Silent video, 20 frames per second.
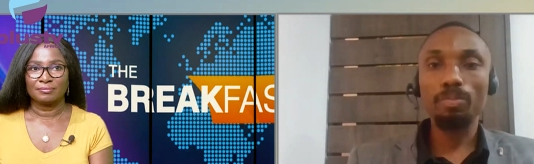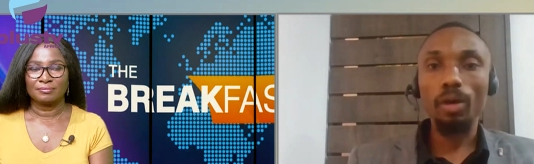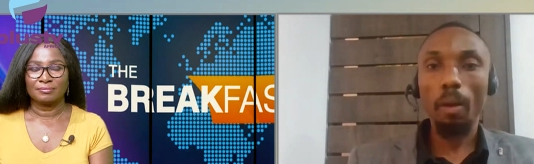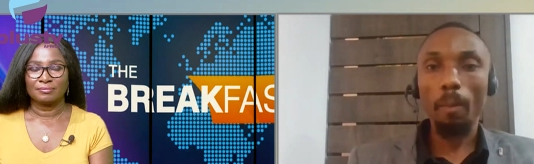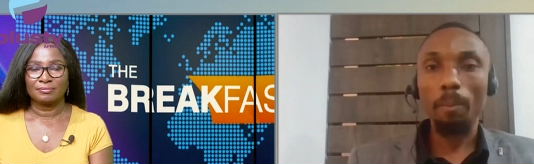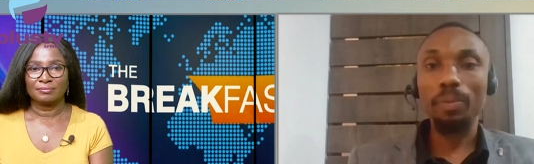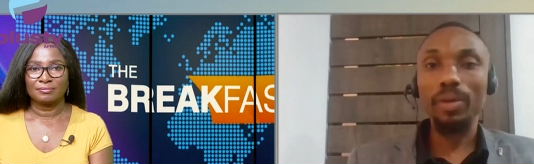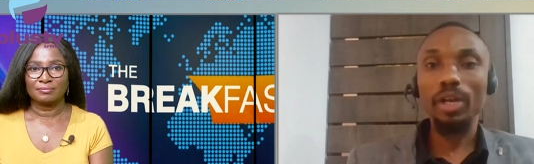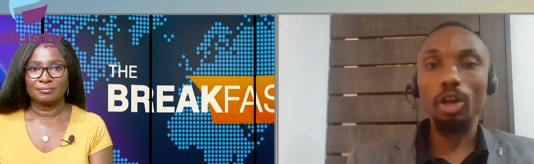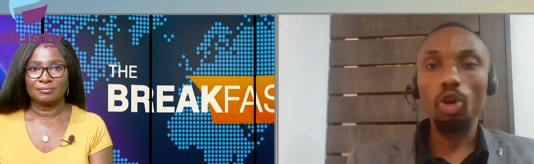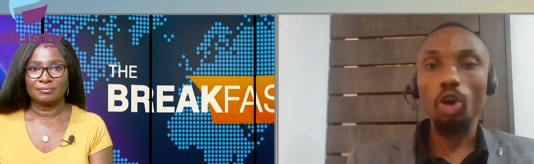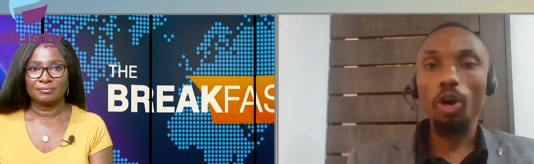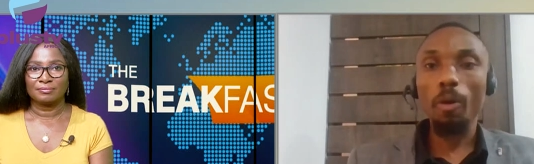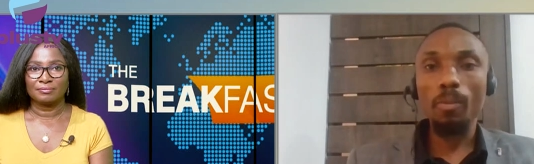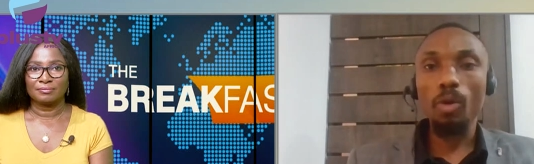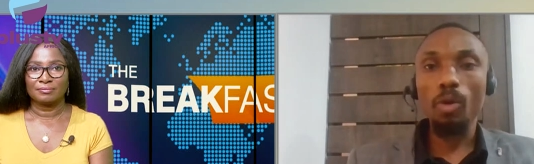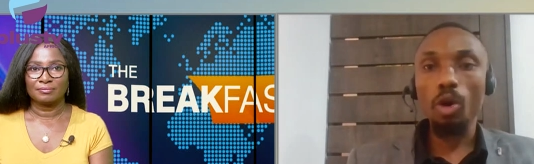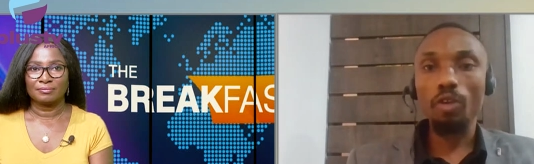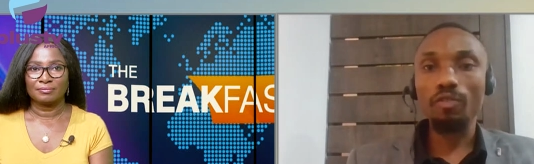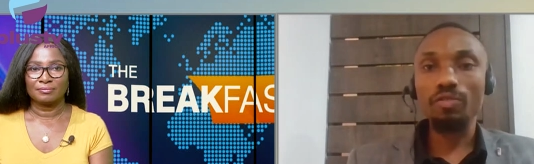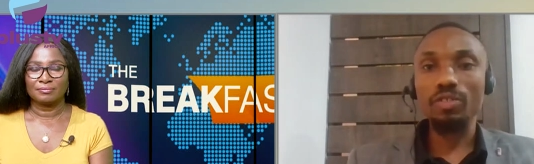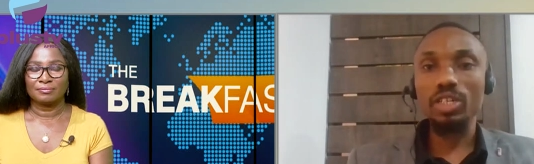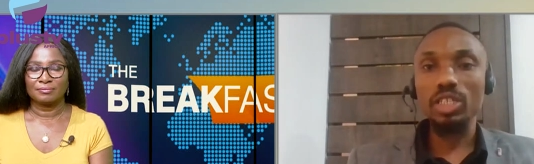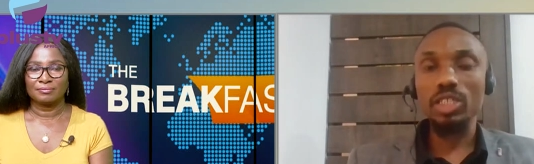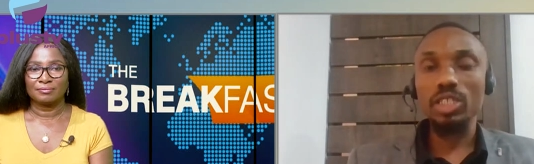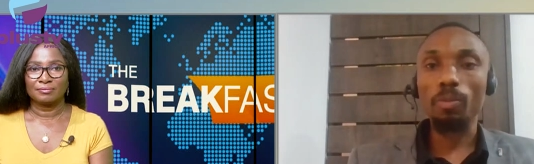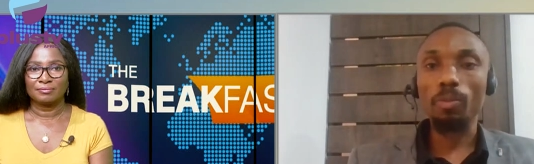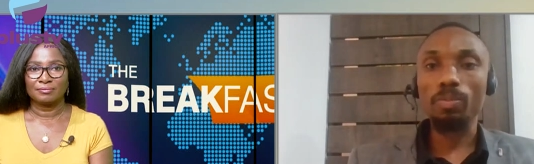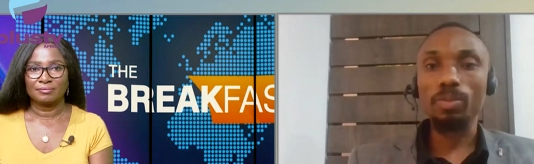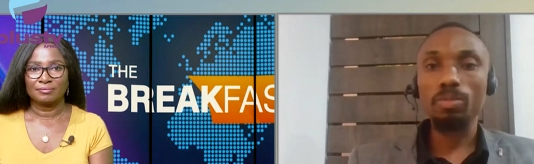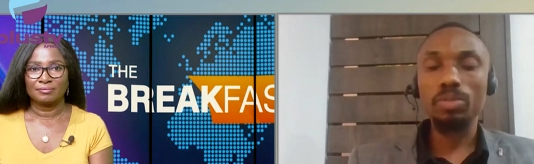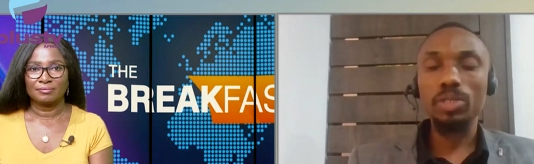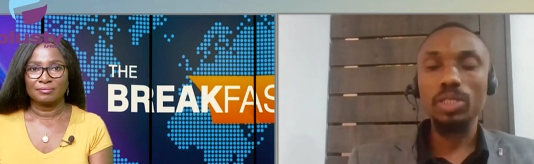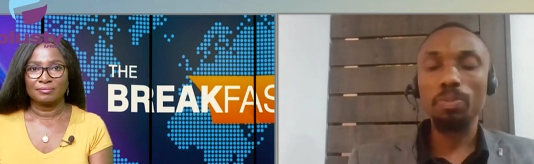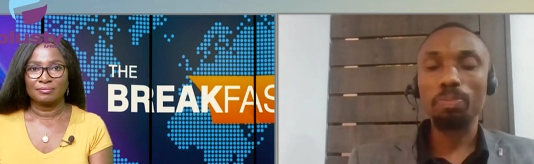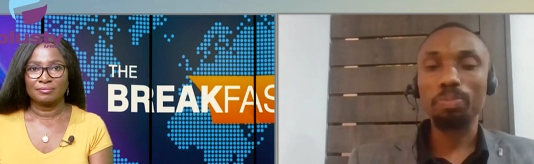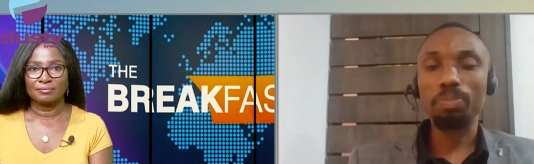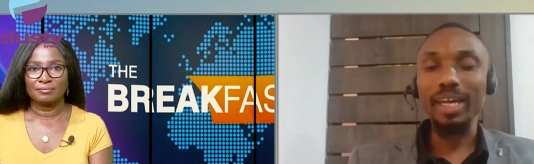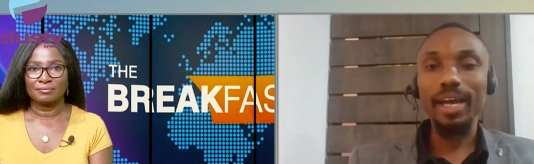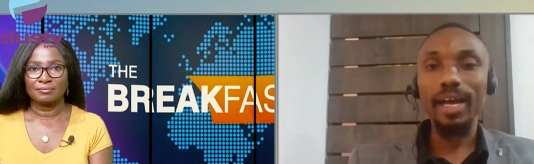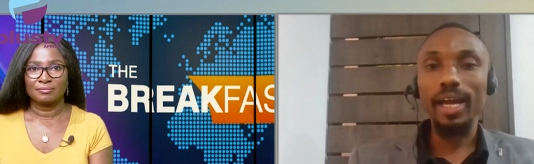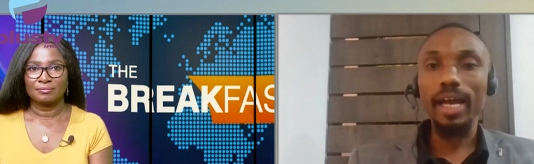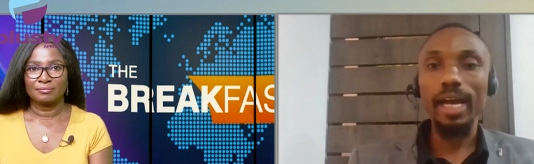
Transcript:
Speaker 1: uh, be a lot more of these problems. But I, I